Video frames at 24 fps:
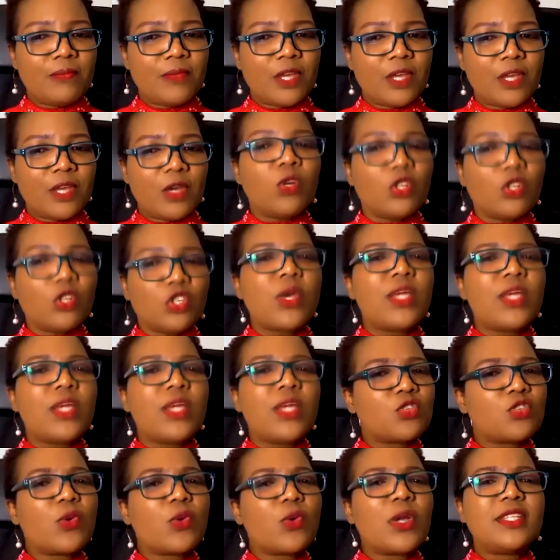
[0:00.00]
Will
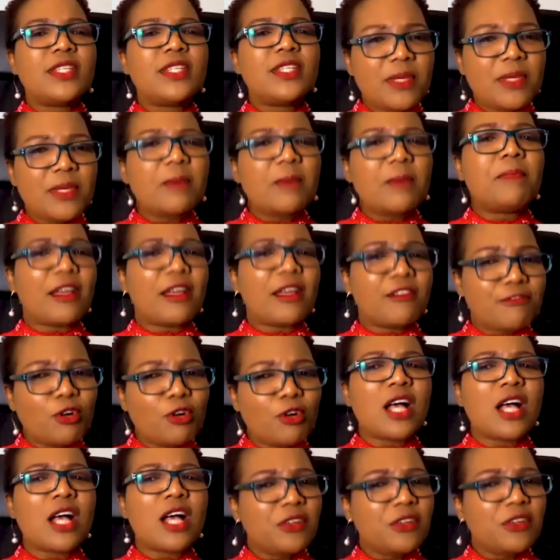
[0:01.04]
2020 be a
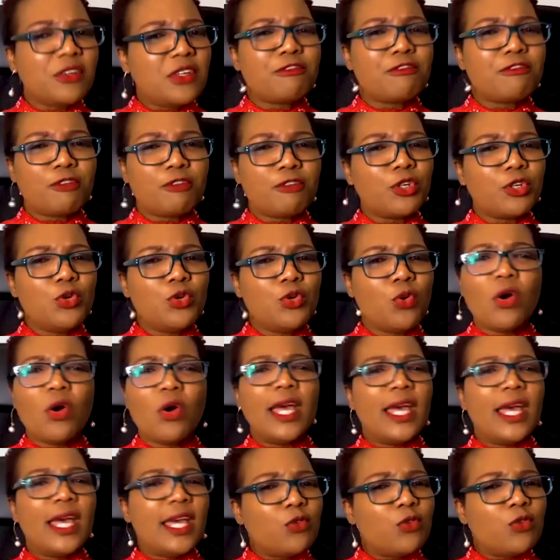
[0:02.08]
pivotal year for you, or
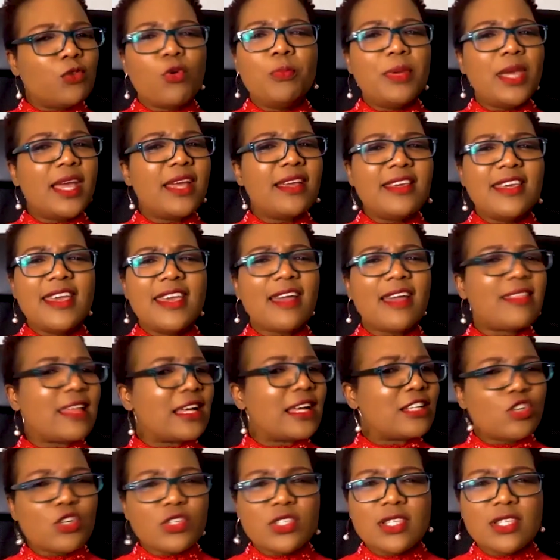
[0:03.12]
it will be a year that
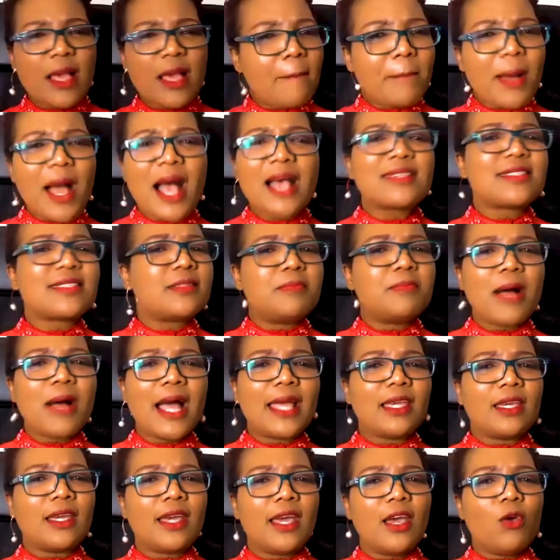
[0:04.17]
just passed
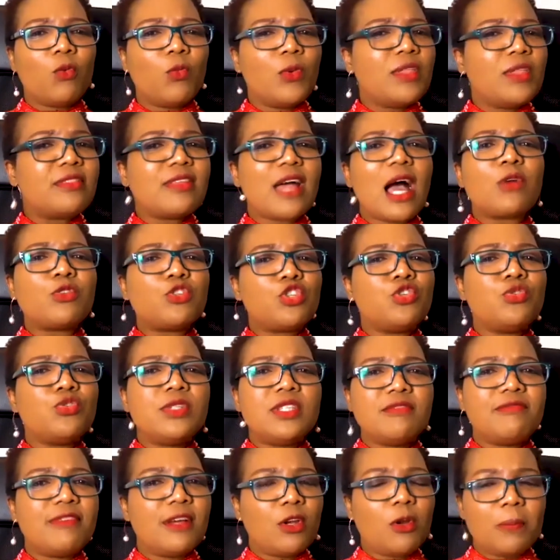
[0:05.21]
by without you
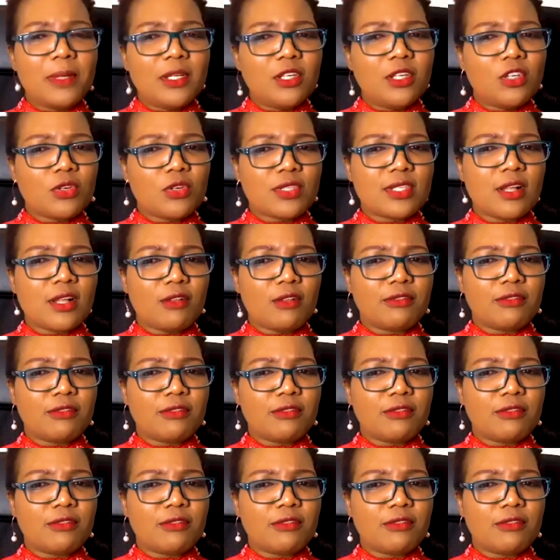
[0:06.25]
developing yourself?